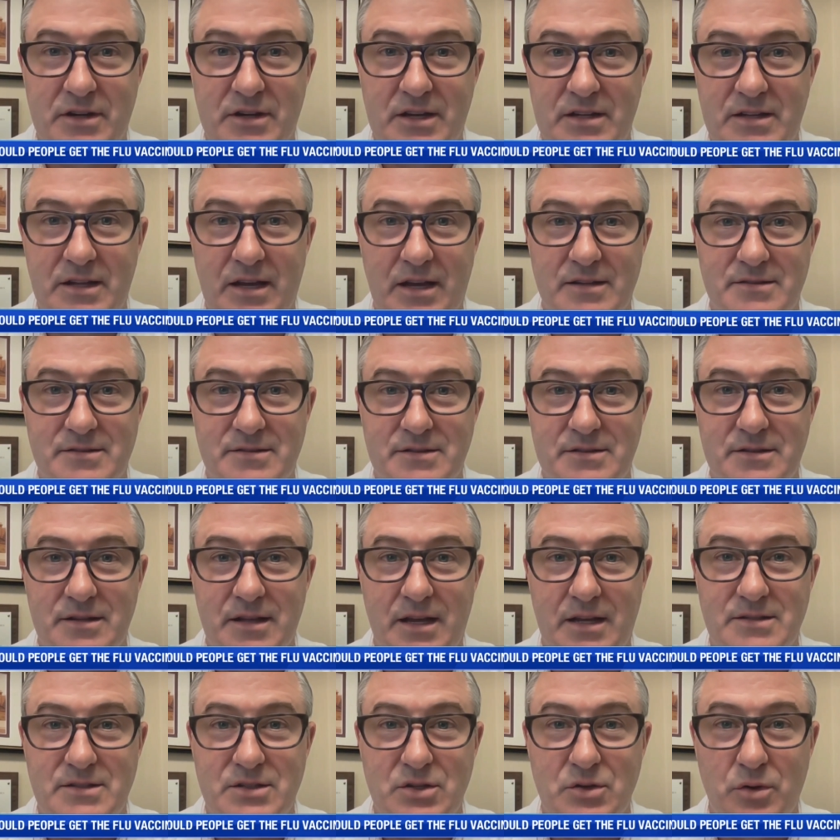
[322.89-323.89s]
Not yeah.
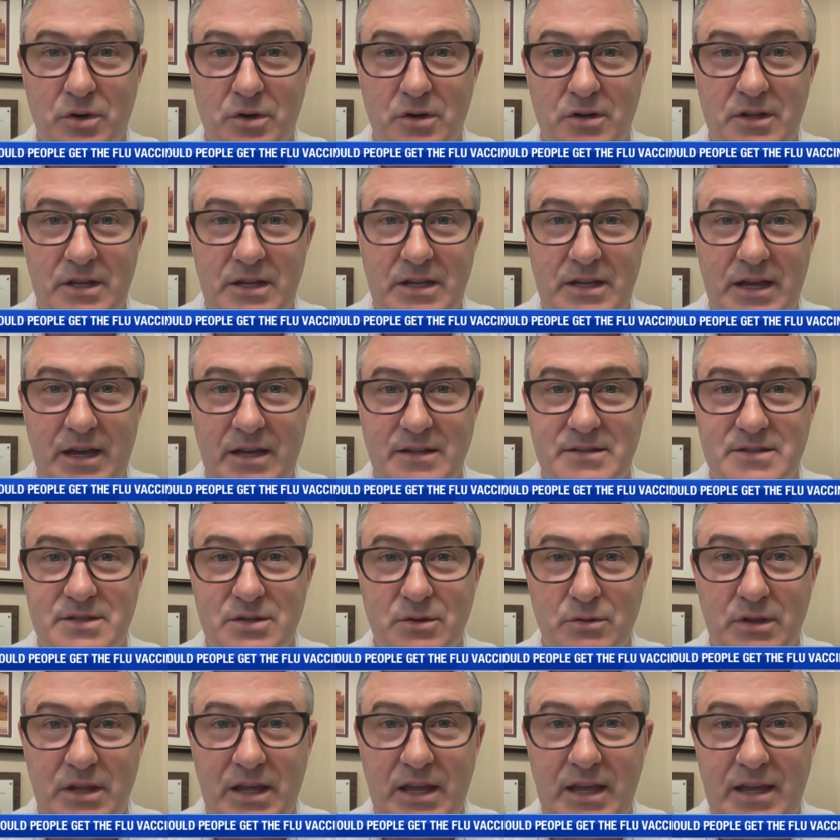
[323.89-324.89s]
not too early, not too
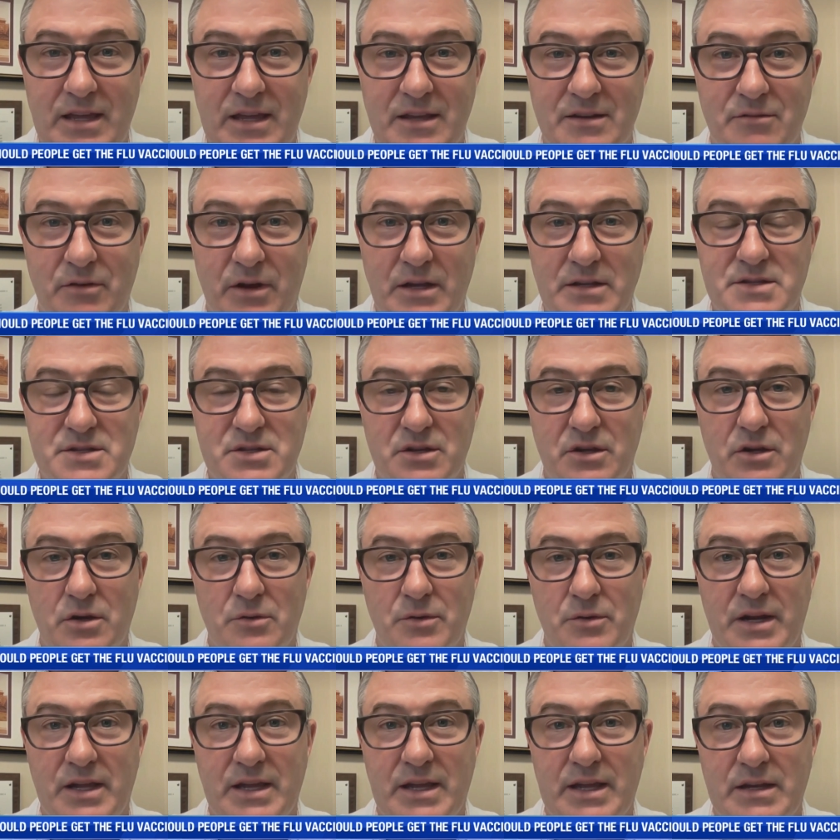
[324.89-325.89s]
late, mm-hmm. right? So you want
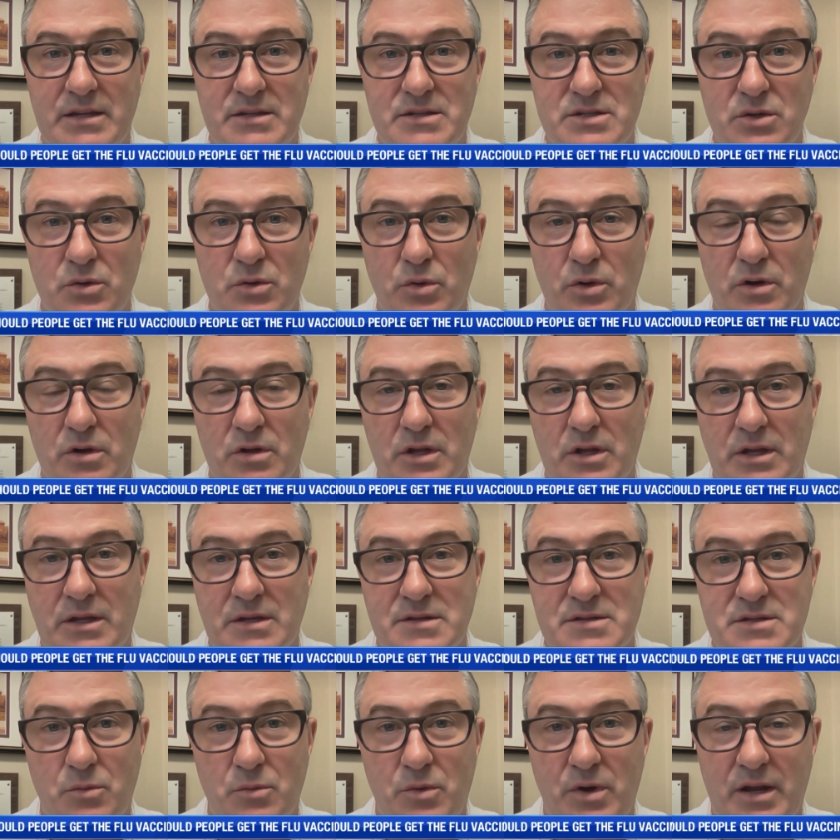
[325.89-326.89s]
to get it too early because
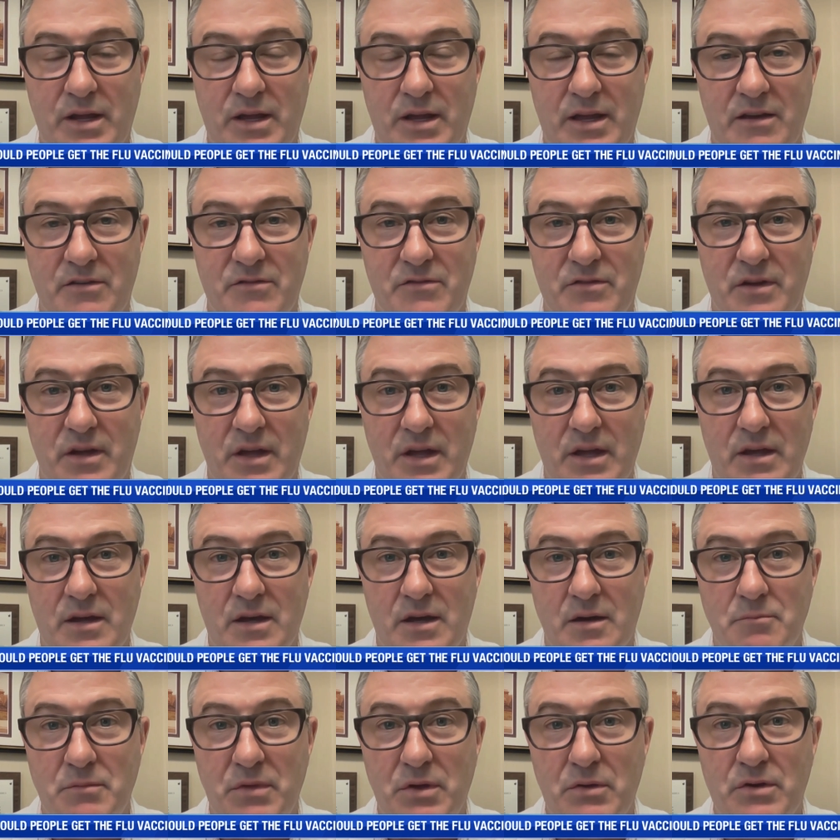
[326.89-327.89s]
you want to have
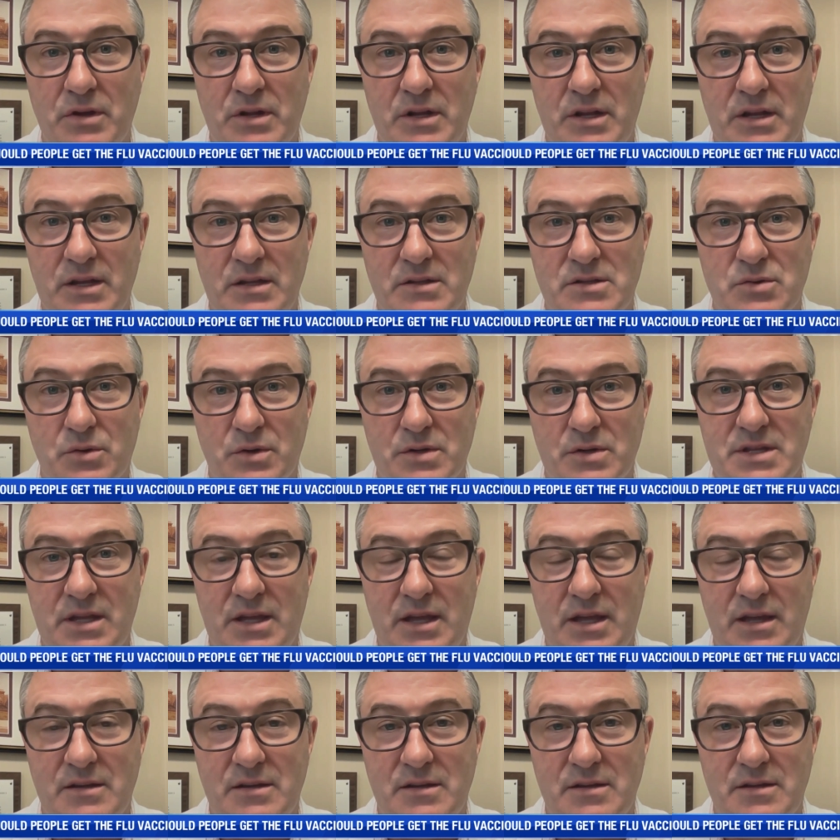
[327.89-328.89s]
immunity towards the
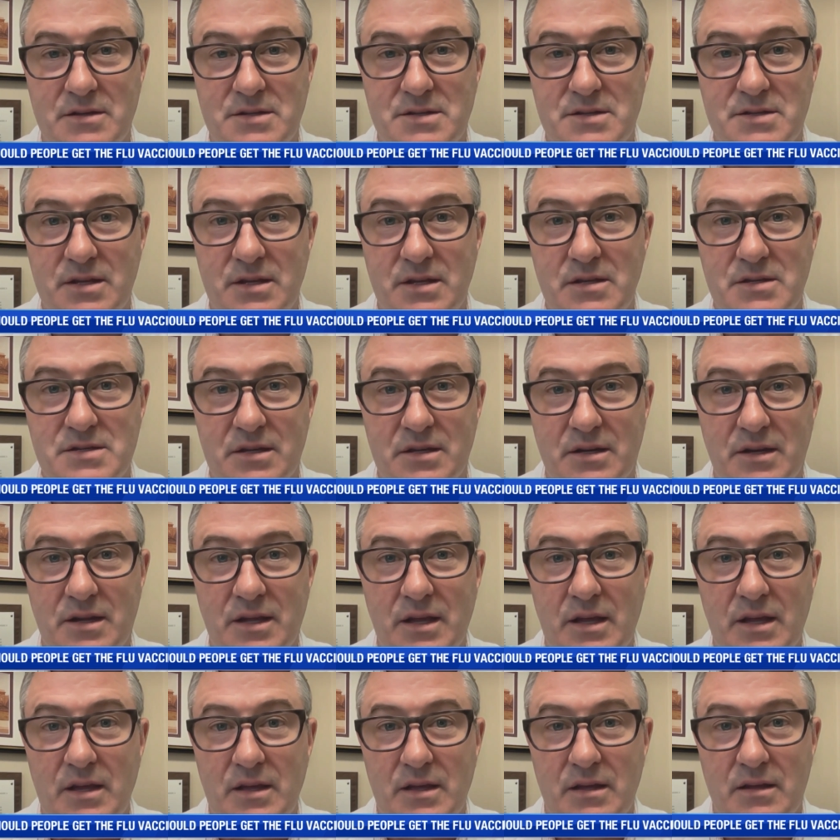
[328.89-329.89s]
end of the season
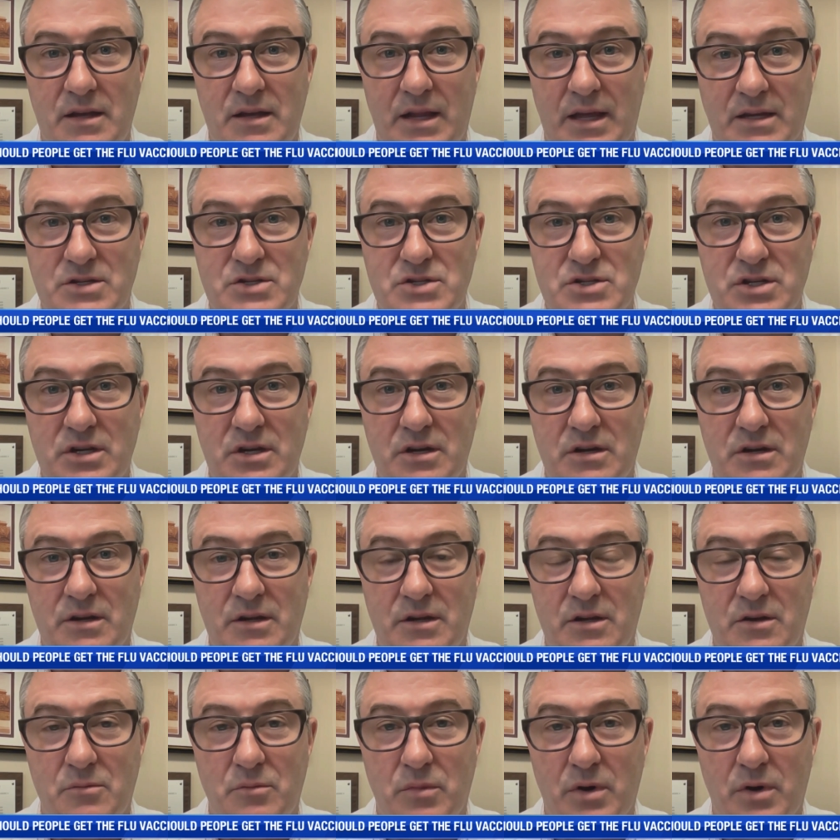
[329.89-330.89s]
next year, you
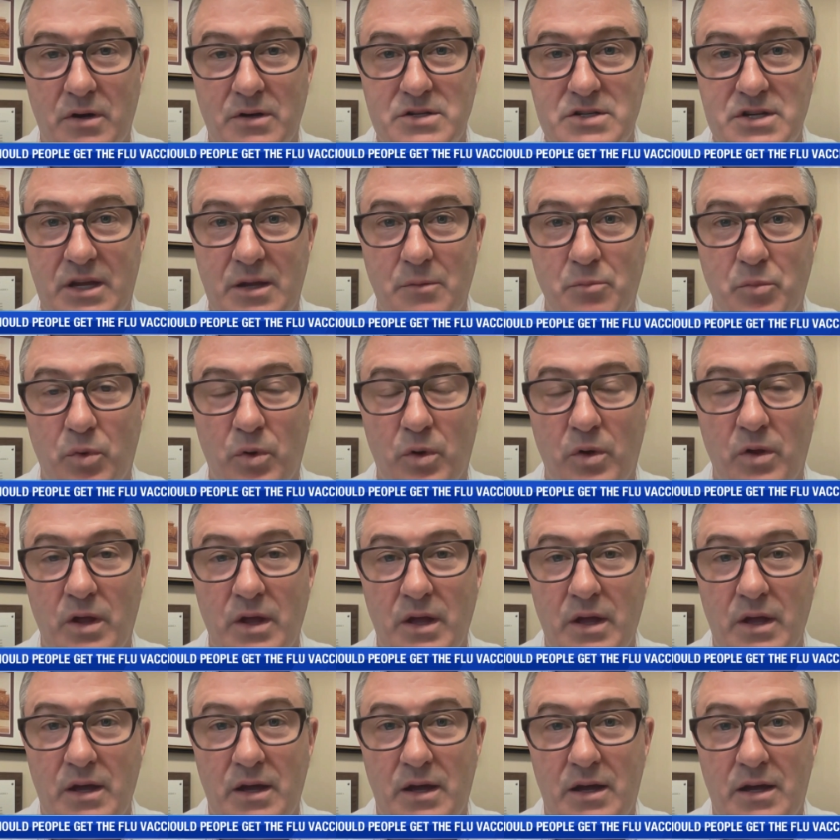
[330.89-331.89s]
know, March, April.
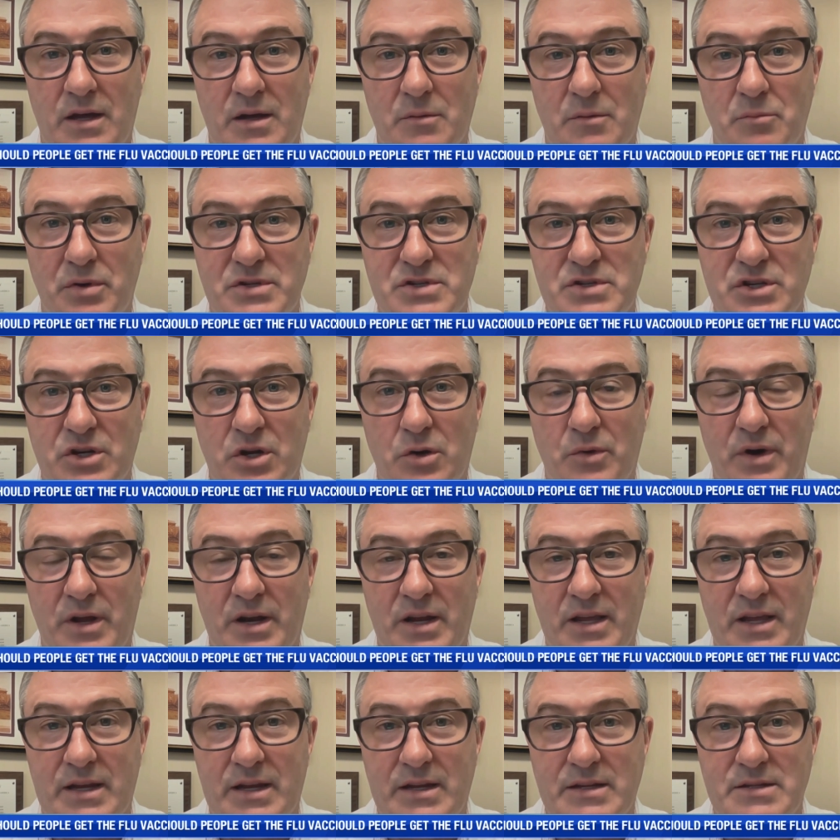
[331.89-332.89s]
Uh, but you don't want to
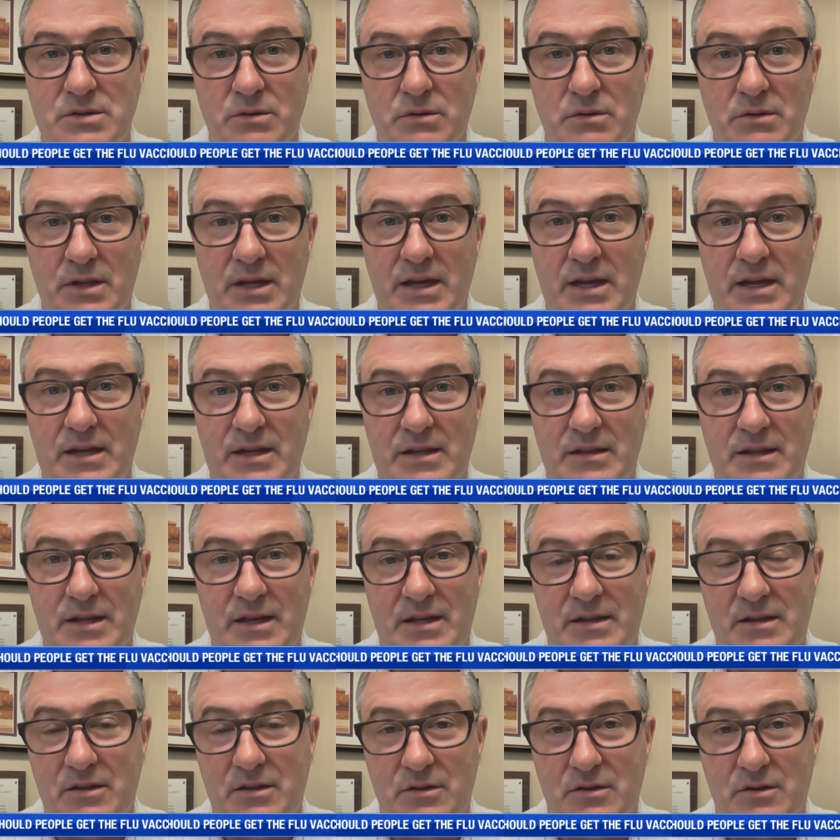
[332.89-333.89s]
get it too late, and
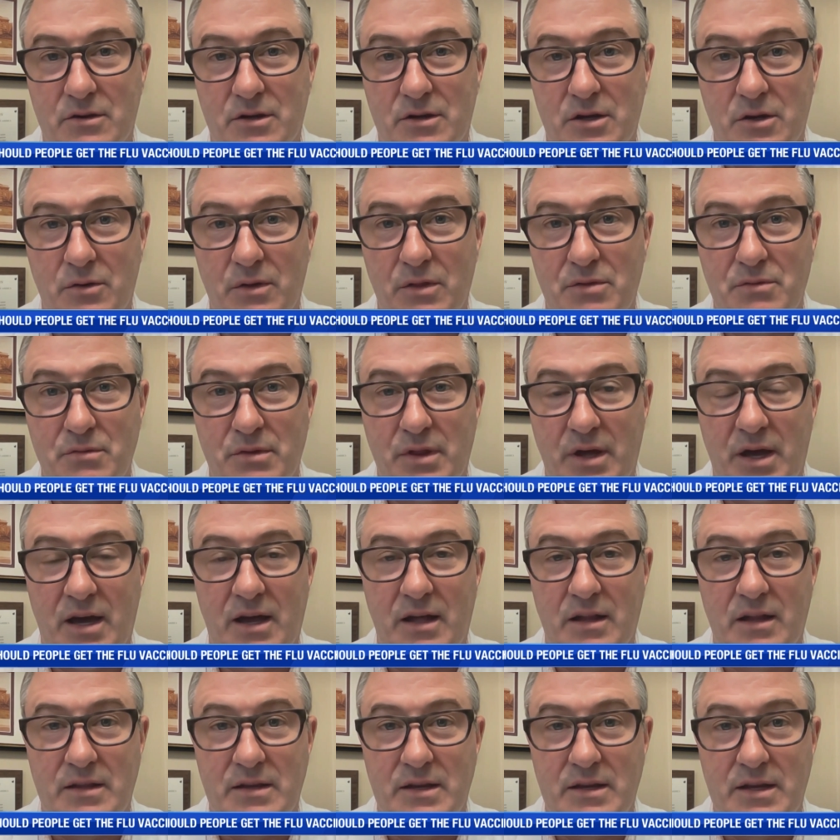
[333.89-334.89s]
that you're going through the
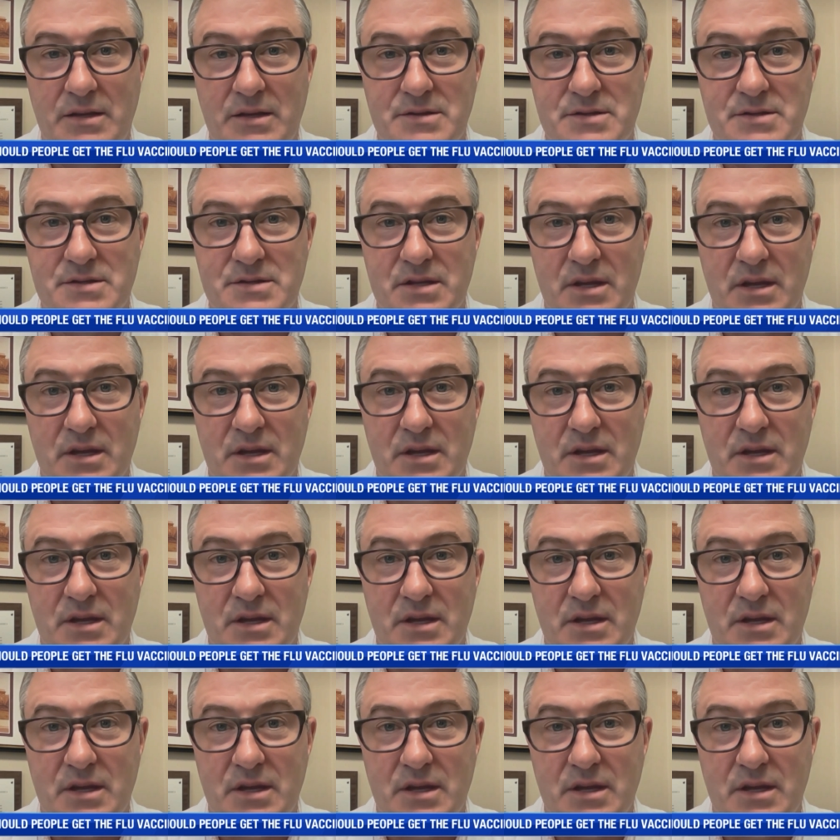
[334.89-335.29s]
holidays.